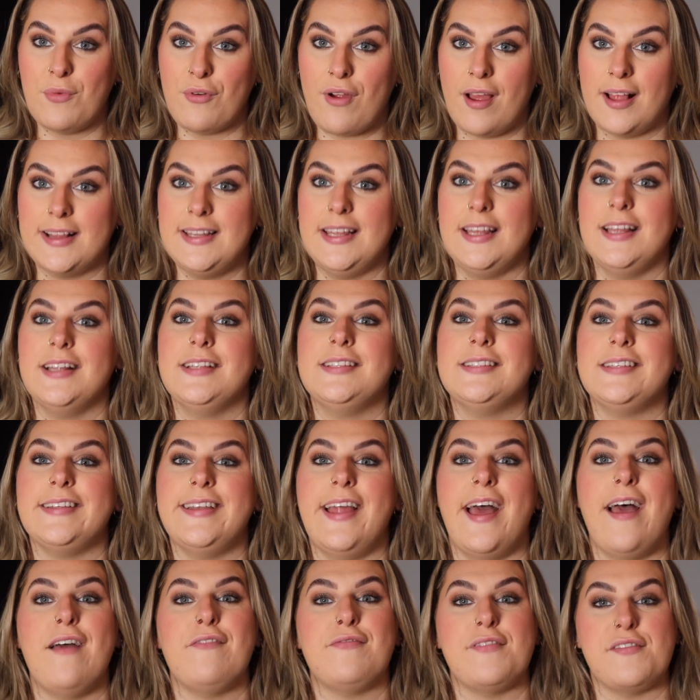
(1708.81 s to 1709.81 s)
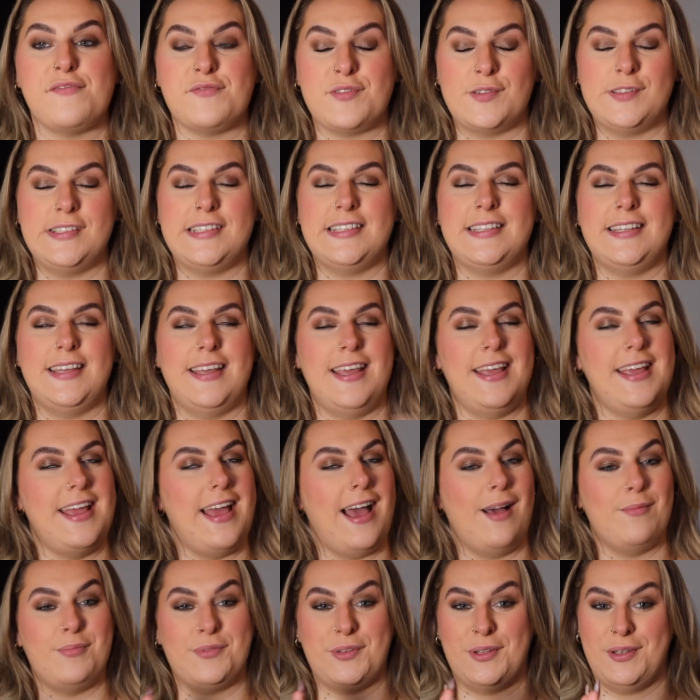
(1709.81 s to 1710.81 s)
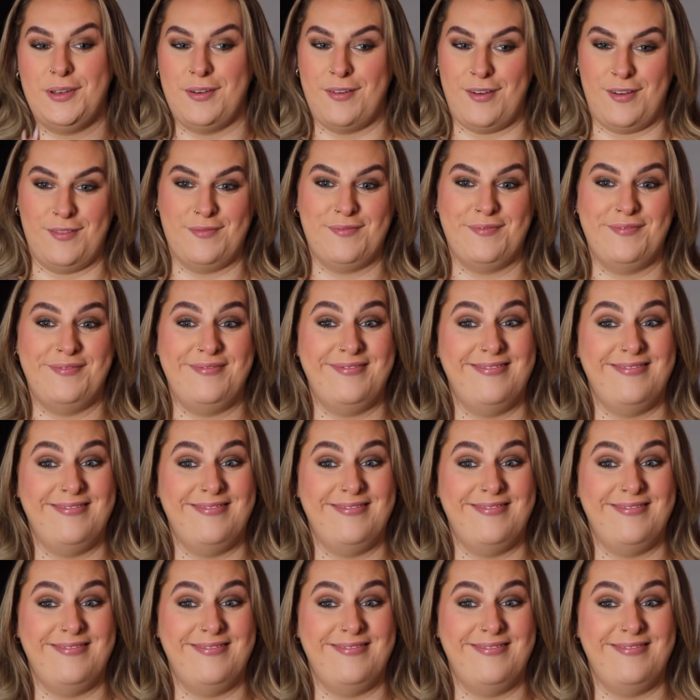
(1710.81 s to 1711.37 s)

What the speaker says: around the internet for everyone to see? Absolutely not.